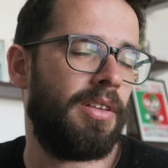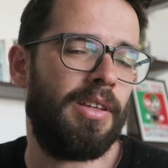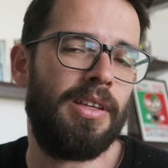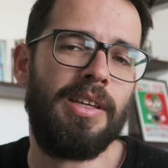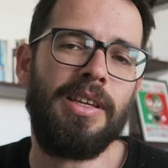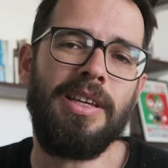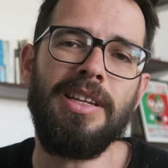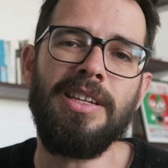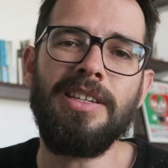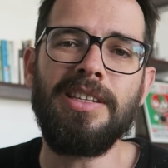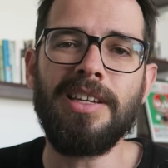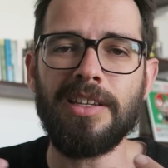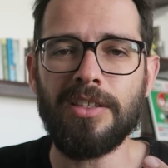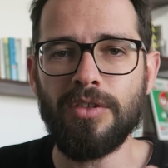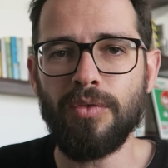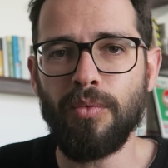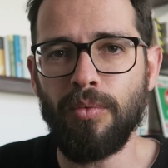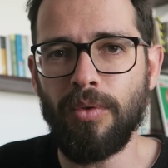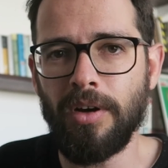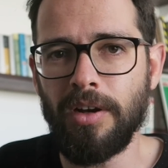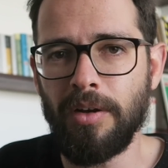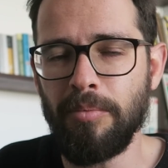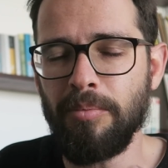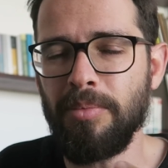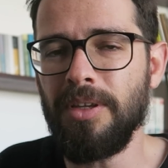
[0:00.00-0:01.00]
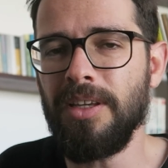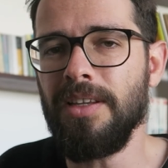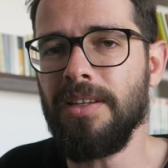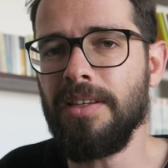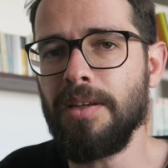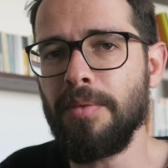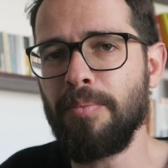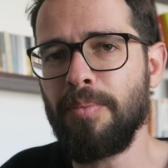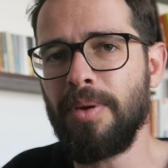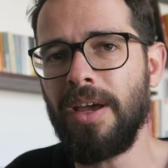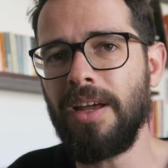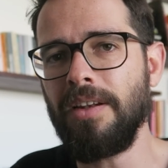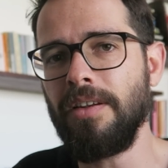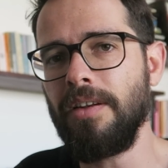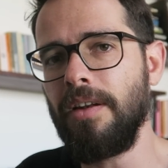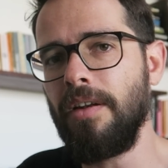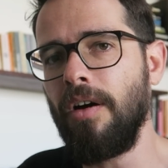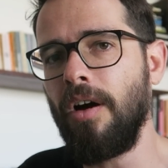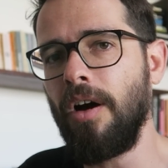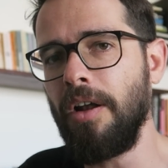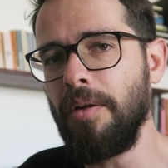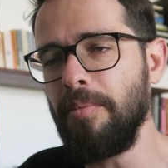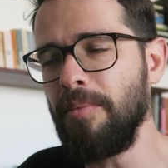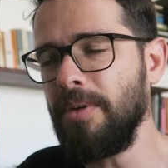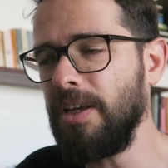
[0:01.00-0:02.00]
he doesn't want to be dependent
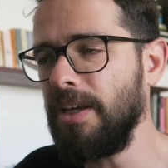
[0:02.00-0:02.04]
on